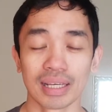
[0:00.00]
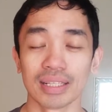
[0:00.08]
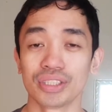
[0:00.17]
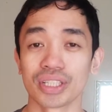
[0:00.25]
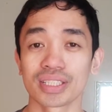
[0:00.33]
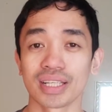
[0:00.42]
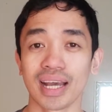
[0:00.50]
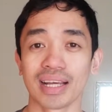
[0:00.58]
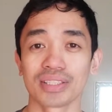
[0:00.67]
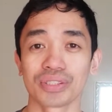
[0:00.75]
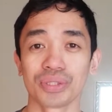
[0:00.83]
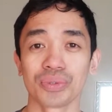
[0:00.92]
Just
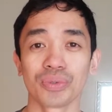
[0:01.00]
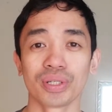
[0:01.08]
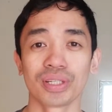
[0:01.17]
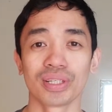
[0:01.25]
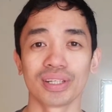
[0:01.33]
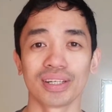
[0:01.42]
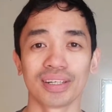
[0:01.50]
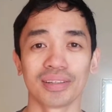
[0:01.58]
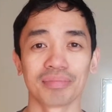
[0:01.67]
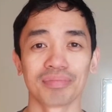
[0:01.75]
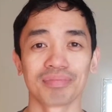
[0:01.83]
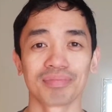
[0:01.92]
as you were
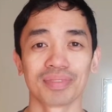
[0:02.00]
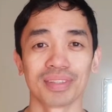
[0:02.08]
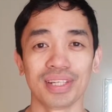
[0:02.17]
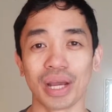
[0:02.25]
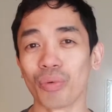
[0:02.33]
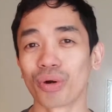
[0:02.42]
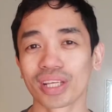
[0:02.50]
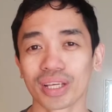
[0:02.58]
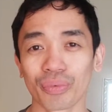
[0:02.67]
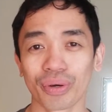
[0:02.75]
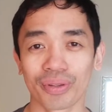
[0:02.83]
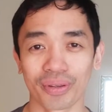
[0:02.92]
networking
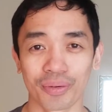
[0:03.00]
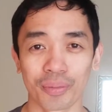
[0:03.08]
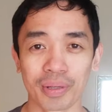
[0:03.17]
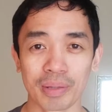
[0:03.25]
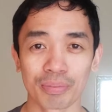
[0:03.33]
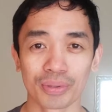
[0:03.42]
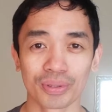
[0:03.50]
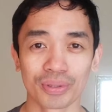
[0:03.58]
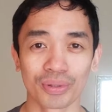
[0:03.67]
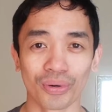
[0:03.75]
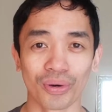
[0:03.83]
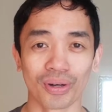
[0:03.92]
with other
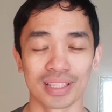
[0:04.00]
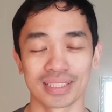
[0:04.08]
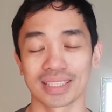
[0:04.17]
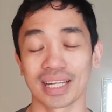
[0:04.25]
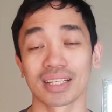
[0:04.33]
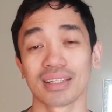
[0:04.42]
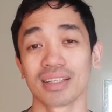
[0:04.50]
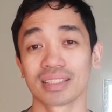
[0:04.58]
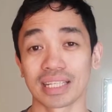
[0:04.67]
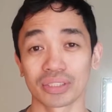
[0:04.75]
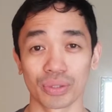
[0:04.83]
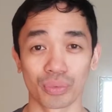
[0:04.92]
people, or that's
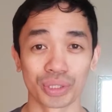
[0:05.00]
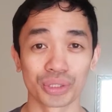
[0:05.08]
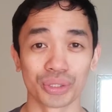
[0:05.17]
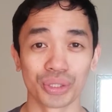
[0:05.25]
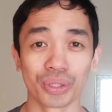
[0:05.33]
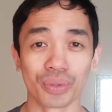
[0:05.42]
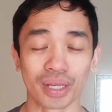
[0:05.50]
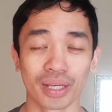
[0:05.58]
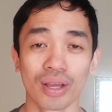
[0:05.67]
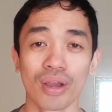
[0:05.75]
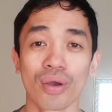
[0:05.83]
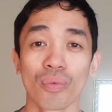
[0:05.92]
actually what you're doing
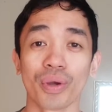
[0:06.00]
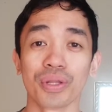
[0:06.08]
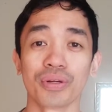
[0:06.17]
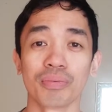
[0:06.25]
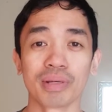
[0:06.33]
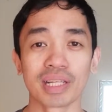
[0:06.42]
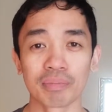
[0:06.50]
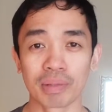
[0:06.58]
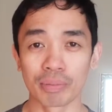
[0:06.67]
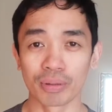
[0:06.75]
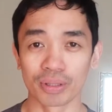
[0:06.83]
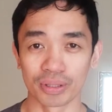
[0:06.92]
when you're meeting
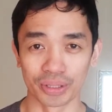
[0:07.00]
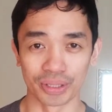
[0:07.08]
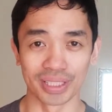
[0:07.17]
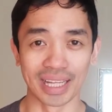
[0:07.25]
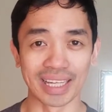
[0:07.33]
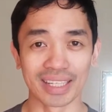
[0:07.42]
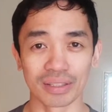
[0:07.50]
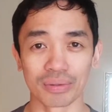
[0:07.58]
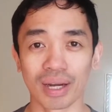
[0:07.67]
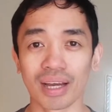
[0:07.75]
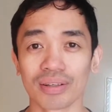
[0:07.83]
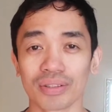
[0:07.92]
people or you're dating
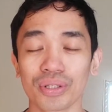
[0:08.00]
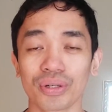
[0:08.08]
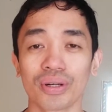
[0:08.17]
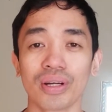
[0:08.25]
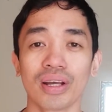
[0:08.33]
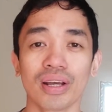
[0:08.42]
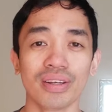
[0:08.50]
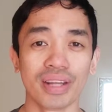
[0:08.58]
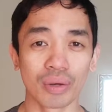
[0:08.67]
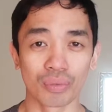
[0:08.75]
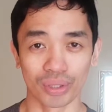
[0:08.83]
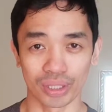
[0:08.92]
around, you're
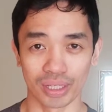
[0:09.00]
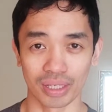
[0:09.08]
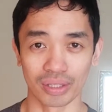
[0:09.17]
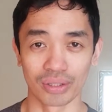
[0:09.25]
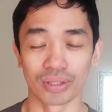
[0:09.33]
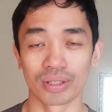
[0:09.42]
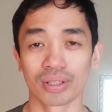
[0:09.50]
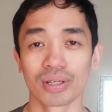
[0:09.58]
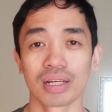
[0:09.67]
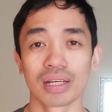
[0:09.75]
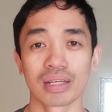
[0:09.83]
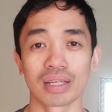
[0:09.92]
networking, you're
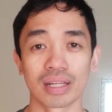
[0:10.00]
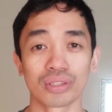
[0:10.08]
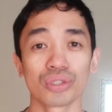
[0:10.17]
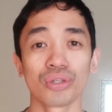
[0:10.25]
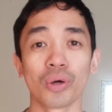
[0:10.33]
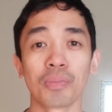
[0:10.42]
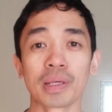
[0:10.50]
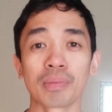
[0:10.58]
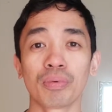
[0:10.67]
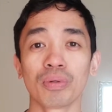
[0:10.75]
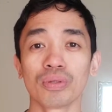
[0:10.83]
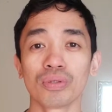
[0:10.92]
getting to know
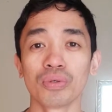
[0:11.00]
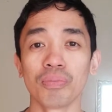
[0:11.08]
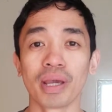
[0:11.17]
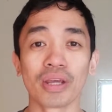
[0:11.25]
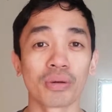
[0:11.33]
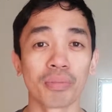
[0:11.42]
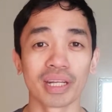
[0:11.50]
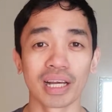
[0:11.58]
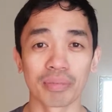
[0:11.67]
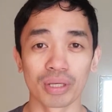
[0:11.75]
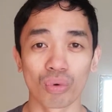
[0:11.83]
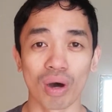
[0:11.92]
people who may or may
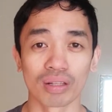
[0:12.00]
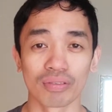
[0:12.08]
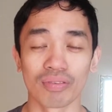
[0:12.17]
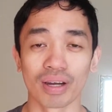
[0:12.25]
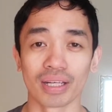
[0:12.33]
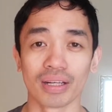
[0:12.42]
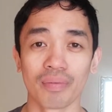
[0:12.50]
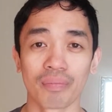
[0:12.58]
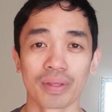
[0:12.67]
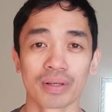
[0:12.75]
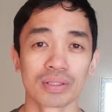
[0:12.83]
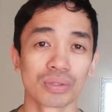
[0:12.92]
not be qualified
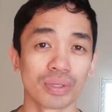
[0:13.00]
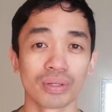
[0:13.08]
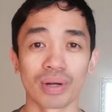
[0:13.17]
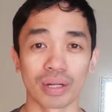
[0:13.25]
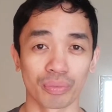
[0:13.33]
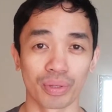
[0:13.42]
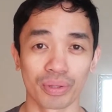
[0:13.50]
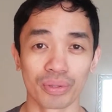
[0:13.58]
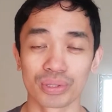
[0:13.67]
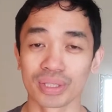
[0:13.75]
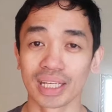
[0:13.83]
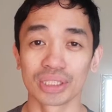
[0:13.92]
to interact with you,
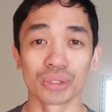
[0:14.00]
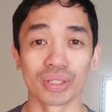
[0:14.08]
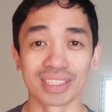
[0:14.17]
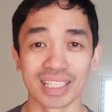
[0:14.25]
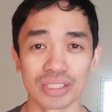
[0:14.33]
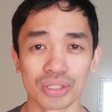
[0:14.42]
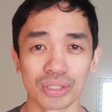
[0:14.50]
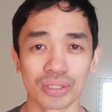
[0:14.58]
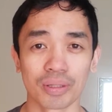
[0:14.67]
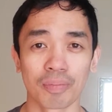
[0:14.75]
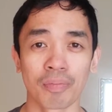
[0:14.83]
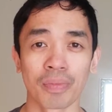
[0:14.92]
to get your
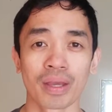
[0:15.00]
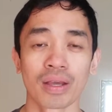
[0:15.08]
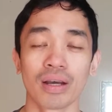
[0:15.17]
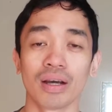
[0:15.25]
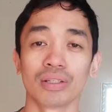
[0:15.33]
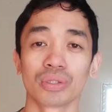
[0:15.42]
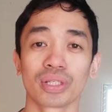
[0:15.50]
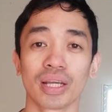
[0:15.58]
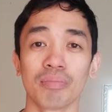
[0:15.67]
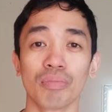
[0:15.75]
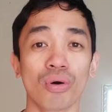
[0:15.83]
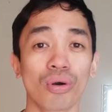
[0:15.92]
attention, to
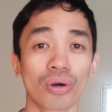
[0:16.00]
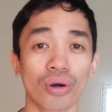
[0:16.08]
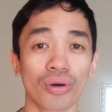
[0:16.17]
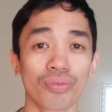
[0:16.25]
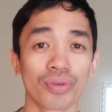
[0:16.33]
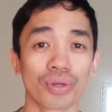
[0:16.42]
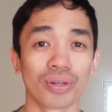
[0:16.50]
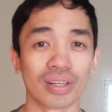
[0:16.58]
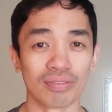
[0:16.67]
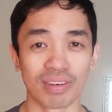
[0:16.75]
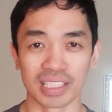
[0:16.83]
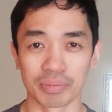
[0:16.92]
get more of your
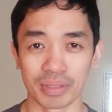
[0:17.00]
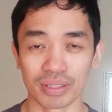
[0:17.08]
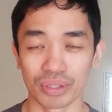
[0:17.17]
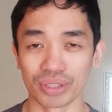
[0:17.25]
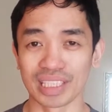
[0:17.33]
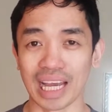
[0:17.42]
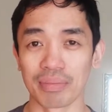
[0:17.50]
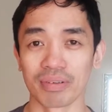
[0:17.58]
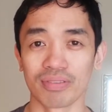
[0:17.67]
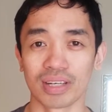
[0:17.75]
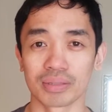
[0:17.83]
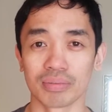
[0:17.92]
investment, your time
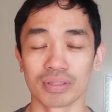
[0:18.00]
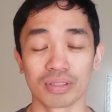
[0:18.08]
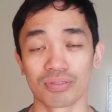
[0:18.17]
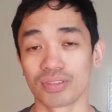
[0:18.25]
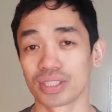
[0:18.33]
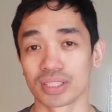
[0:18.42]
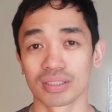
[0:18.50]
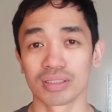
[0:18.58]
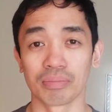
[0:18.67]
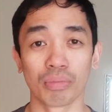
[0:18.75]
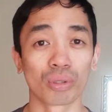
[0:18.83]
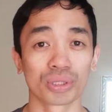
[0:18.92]
investment, your physical,
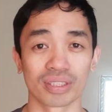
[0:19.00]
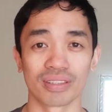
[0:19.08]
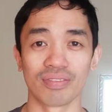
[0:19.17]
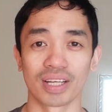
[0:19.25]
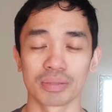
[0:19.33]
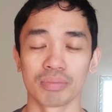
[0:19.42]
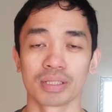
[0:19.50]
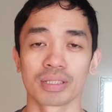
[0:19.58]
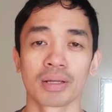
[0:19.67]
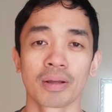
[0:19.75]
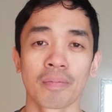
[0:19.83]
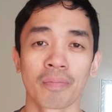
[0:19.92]
emotional investment.
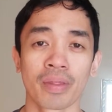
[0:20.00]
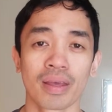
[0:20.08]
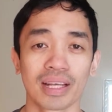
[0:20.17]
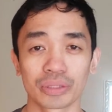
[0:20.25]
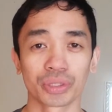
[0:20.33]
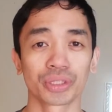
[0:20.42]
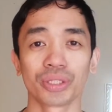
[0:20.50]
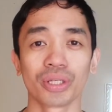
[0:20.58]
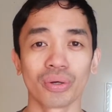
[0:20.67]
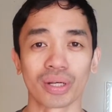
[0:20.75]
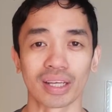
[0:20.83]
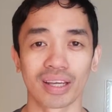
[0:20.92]
That's what you're
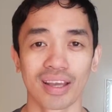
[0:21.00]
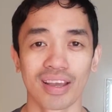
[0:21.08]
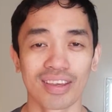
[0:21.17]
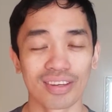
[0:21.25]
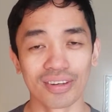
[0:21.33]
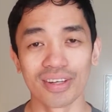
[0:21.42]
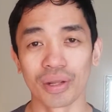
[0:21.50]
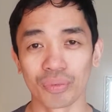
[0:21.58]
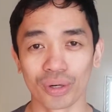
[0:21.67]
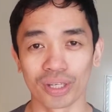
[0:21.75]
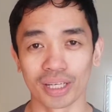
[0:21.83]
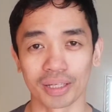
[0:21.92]
doing. You're
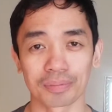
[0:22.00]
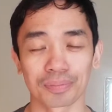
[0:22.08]
networking.